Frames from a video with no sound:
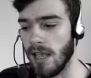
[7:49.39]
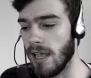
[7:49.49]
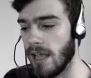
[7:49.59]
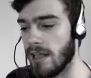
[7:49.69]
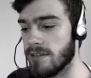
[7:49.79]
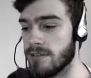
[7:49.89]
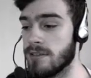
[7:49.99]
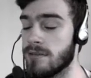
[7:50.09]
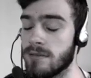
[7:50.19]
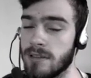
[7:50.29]
and
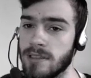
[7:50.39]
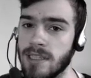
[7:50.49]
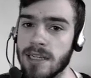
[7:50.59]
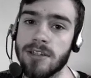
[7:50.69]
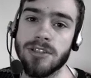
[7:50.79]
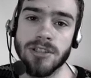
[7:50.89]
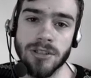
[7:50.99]
this deck I just